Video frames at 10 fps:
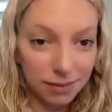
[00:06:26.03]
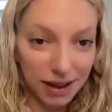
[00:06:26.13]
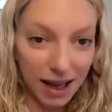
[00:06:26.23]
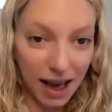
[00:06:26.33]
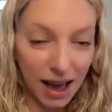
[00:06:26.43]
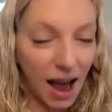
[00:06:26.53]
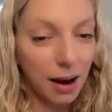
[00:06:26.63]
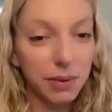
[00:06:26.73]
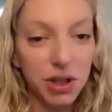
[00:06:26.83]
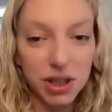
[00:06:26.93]
Okay,
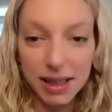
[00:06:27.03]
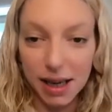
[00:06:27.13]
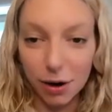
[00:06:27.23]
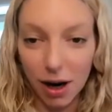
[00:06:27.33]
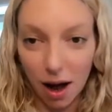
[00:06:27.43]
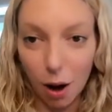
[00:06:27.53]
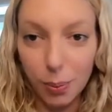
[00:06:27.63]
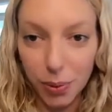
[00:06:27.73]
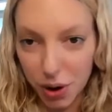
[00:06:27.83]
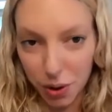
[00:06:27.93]
I'm just here to
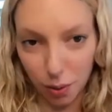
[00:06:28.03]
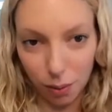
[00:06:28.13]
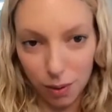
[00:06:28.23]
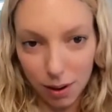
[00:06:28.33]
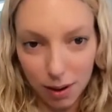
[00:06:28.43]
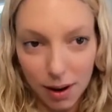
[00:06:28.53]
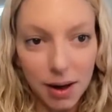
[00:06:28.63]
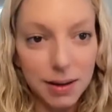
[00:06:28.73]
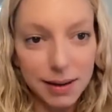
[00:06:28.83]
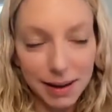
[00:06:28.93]
help you
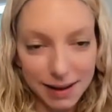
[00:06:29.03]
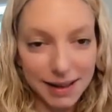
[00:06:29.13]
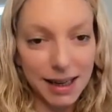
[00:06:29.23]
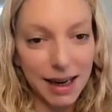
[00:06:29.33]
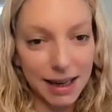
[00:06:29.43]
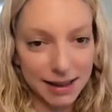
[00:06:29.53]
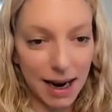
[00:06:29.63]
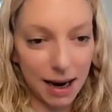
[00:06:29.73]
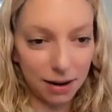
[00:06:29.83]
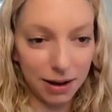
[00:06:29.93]
succeed at
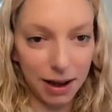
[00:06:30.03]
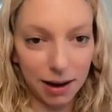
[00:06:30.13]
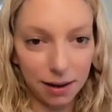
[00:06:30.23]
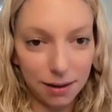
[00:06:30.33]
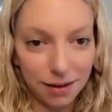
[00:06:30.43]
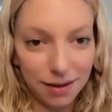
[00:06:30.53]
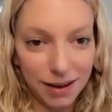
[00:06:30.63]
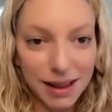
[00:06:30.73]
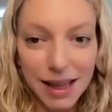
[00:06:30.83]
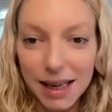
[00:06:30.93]
tackling
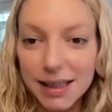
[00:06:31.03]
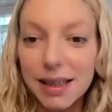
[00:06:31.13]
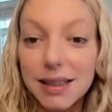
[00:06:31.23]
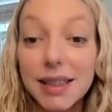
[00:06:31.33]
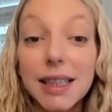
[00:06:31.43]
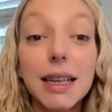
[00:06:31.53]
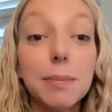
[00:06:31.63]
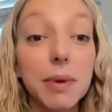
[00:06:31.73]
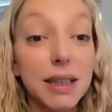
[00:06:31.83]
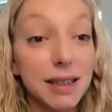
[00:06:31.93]
this
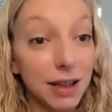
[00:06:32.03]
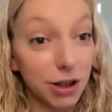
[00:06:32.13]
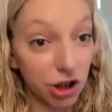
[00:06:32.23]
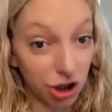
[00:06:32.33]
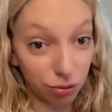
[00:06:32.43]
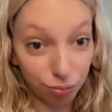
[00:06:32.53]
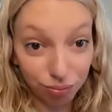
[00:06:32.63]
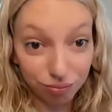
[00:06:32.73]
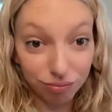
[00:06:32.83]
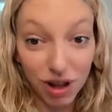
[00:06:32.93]
sleepless issue
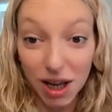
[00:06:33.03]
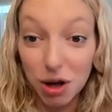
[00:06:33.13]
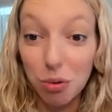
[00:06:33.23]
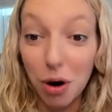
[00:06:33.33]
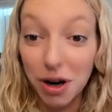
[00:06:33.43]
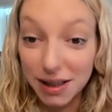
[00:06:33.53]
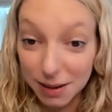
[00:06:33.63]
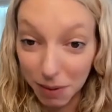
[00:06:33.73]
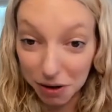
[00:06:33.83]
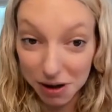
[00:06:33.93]
that you are
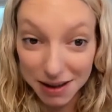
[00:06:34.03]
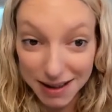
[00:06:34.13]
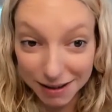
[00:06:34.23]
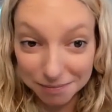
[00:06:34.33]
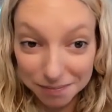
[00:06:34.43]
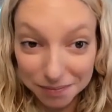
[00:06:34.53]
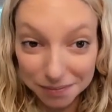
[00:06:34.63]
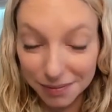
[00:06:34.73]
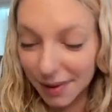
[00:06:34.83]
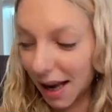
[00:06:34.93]
experiencing.
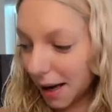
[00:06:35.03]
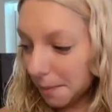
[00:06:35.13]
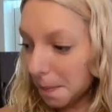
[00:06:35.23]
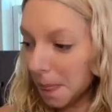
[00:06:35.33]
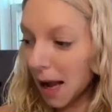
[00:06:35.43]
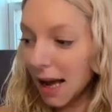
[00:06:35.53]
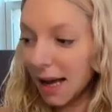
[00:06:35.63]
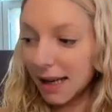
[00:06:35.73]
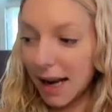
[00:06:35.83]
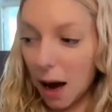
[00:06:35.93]
Okay,
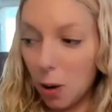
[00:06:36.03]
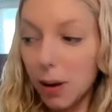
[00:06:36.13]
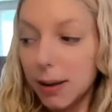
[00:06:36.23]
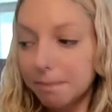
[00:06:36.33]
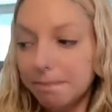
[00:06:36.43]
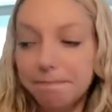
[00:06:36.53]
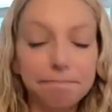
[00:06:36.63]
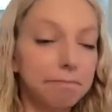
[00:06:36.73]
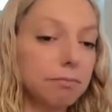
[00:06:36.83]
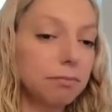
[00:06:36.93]
now
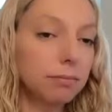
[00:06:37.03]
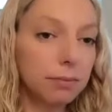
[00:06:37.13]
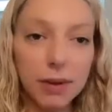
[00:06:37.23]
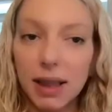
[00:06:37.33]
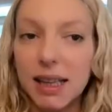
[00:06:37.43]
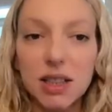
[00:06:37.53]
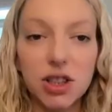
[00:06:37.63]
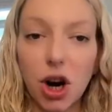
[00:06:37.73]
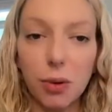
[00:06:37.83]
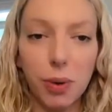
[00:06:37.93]
let's
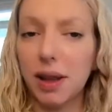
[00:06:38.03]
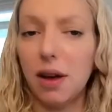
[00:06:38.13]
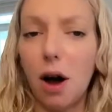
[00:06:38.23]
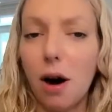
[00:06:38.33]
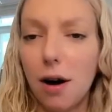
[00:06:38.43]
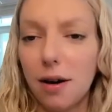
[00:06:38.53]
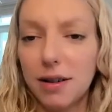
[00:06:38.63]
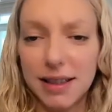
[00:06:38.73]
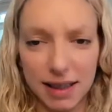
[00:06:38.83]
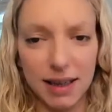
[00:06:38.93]
start with
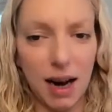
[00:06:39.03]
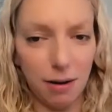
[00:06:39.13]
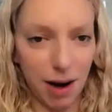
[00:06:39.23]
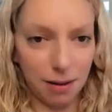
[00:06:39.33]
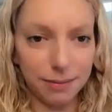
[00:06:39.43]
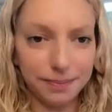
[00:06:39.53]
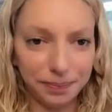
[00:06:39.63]
our scenario,